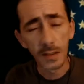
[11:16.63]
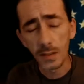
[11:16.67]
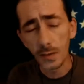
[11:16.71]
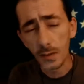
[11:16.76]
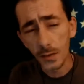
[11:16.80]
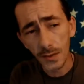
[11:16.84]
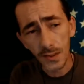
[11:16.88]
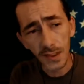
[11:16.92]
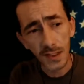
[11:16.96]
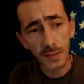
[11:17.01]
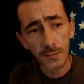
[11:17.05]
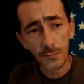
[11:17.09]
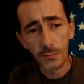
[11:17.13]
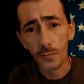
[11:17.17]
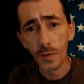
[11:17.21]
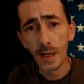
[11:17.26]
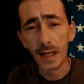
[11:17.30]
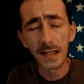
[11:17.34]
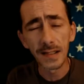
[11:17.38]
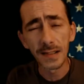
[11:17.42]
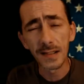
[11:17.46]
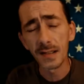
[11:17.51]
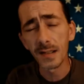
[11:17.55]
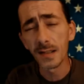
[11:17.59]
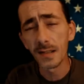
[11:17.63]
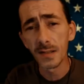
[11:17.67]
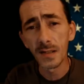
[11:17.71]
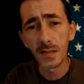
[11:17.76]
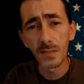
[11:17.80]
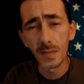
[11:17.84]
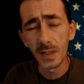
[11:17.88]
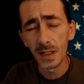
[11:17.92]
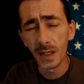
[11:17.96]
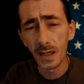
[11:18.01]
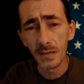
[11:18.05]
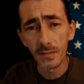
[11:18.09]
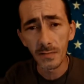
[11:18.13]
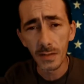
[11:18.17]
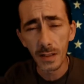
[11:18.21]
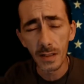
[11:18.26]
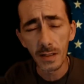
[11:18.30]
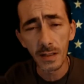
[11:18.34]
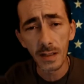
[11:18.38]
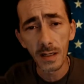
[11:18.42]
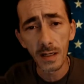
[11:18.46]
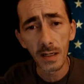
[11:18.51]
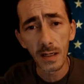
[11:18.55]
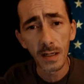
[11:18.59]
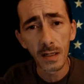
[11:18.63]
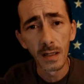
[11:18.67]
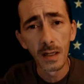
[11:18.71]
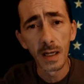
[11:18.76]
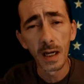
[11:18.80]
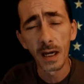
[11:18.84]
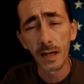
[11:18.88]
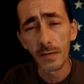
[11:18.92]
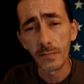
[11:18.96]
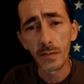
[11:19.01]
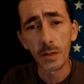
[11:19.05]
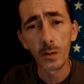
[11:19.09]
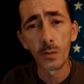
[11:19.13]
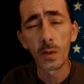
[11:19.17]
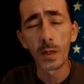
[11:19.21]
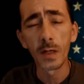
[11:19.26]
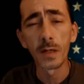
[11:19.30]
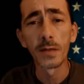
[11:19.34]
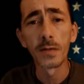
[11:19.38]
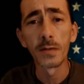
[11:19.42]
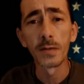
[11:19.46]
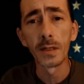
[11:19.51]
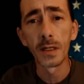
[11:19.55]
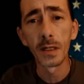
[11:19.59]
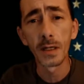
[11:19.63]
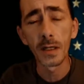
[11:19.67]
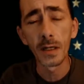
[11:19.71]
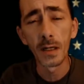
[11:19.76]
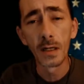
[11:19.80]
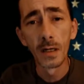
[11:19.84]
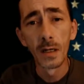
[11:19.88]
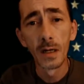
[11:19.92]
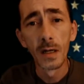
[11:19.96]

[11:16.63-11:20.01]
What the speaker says: you see racism in everything, everywhere you look,